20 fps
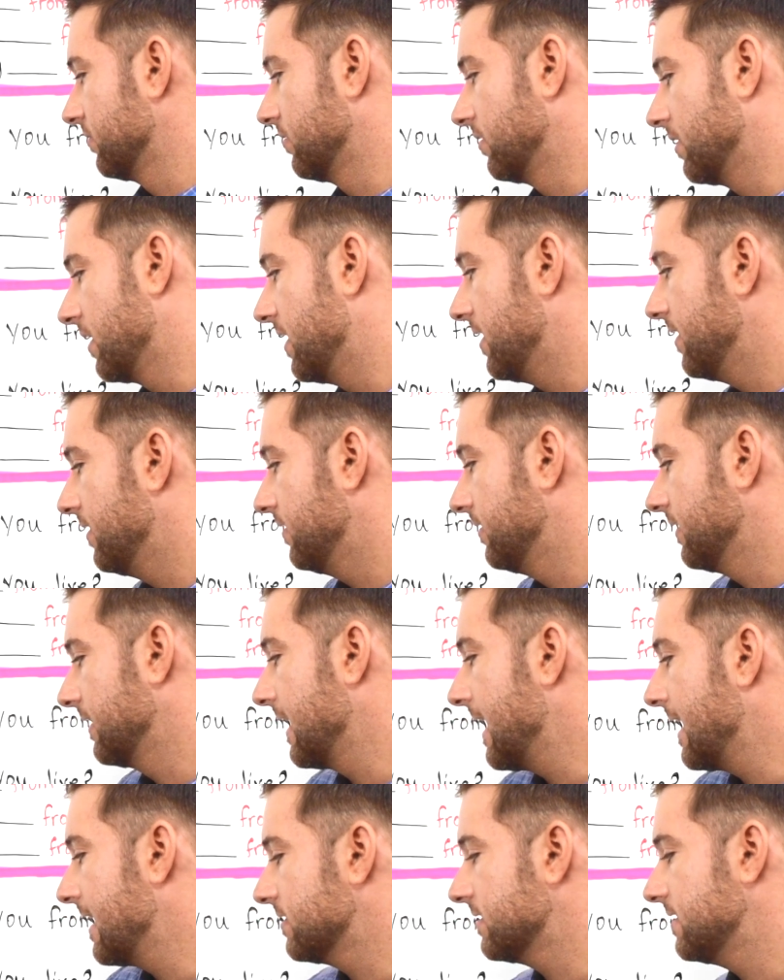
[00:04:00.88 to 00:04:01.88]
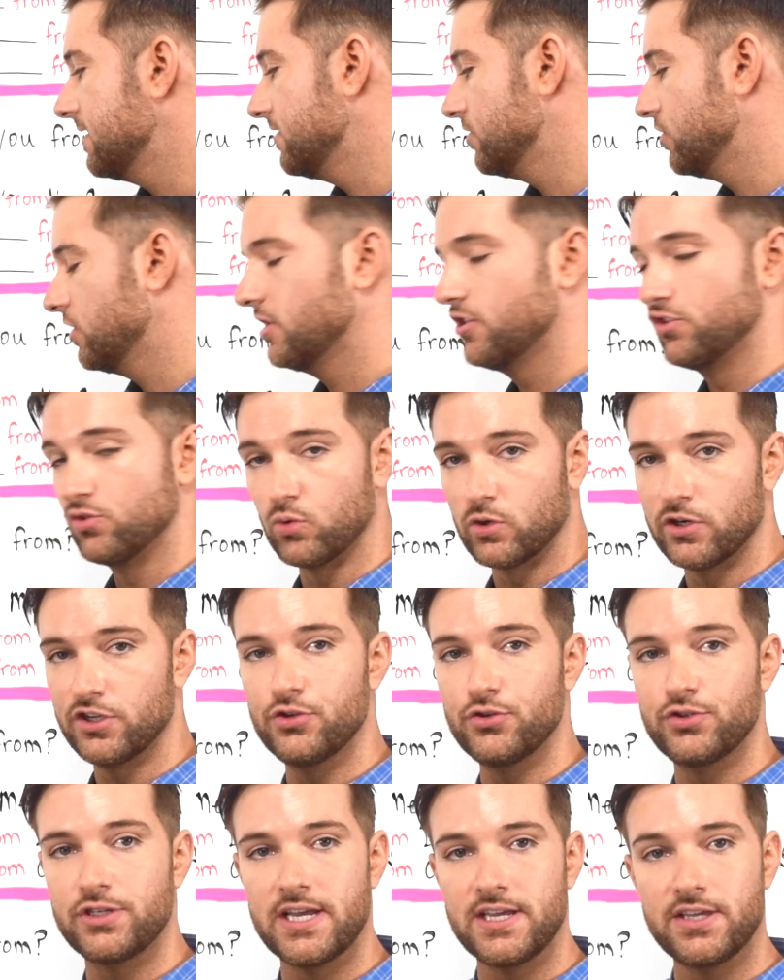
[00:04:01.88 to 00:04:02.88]
Okay, and the gas station is where
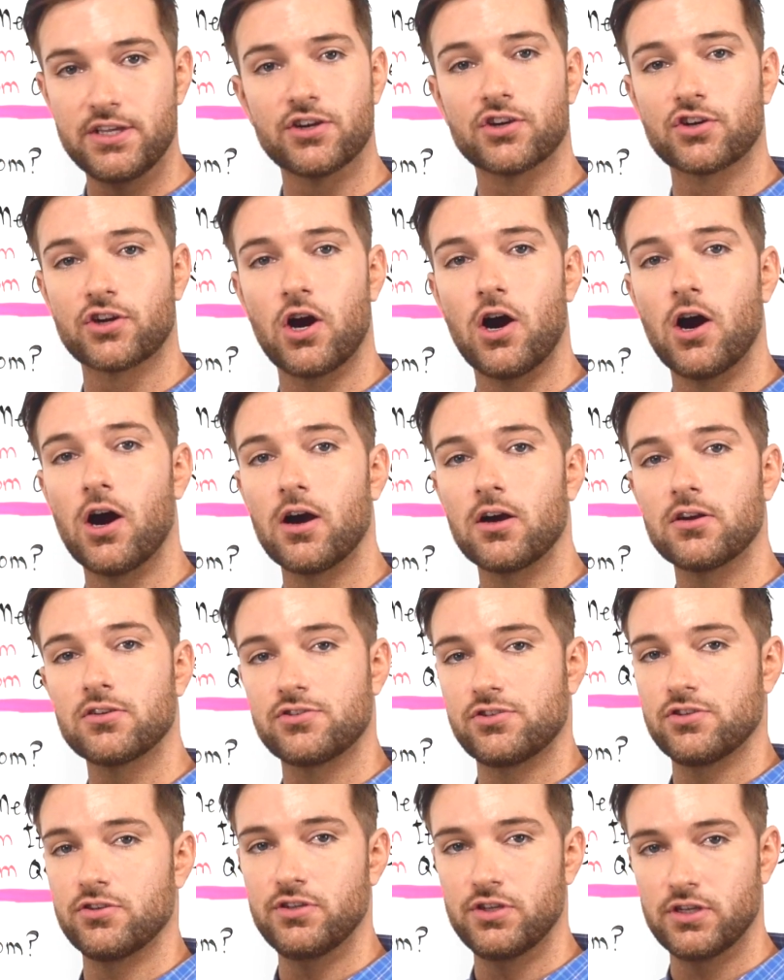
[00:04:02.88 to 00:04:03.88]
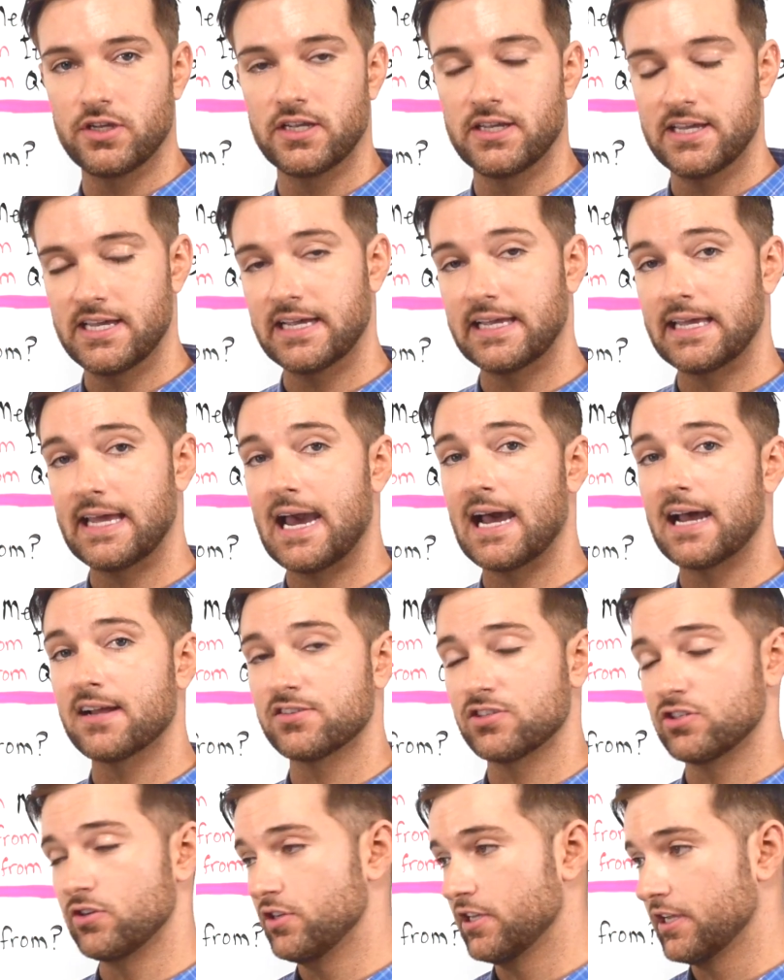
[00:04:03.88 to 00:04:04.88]
you take your car so you can get
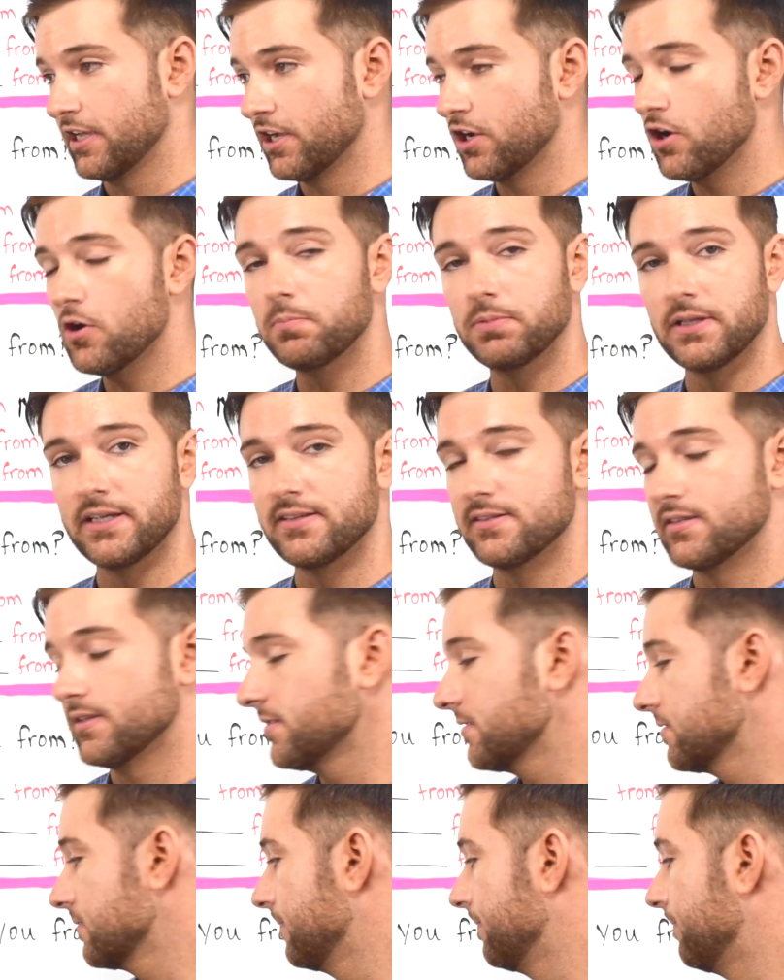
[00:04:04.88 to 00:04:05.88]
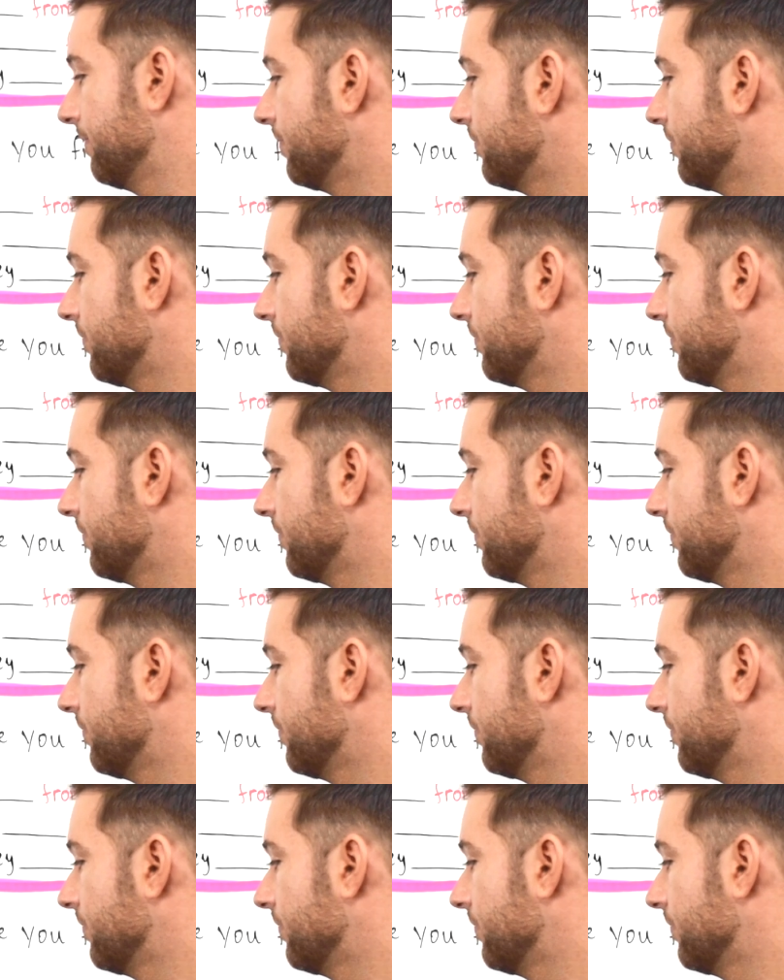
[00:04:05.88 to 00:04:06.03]
gas so you can go places.